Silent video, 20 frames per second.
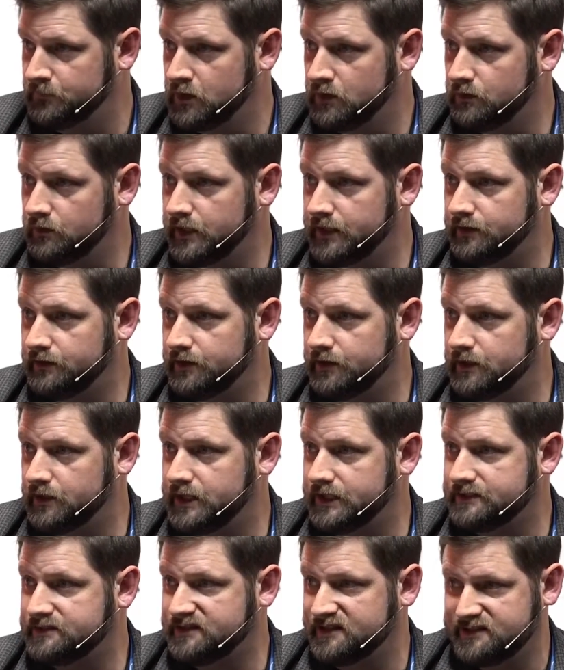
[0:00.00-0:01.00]
Right?
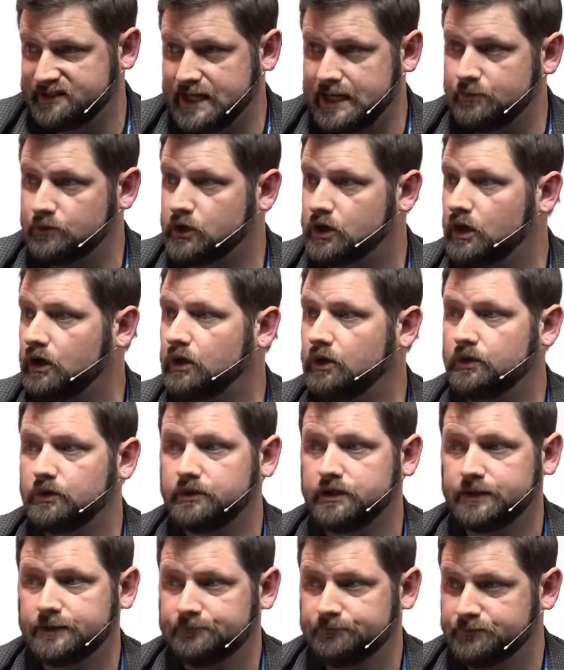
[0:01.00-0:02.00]
It's the same
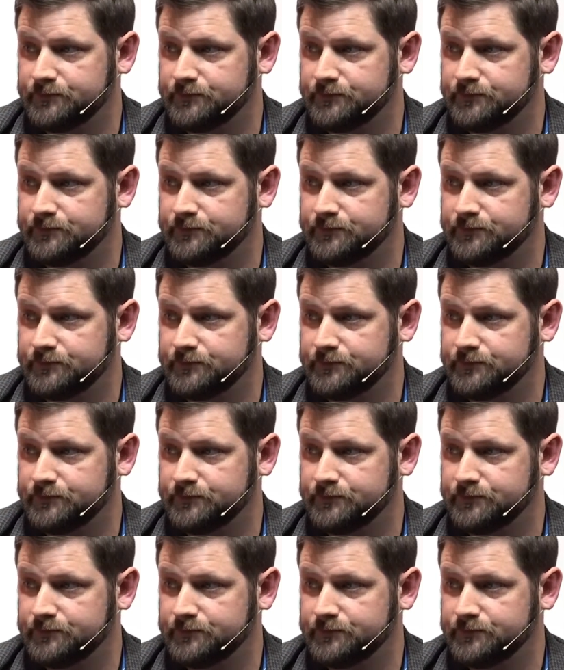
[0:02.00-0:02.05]
code,